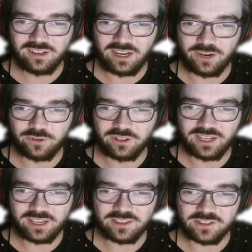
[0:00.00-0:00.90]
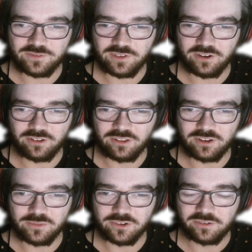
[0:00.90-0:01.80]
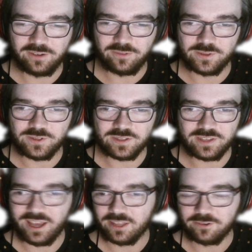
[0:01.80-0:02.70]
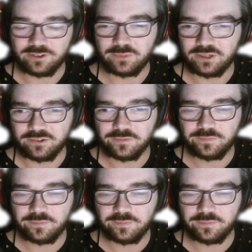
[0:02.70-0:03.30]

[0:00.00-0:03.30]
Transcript: I would like this figure a lot more if it was just a Halloween Miku.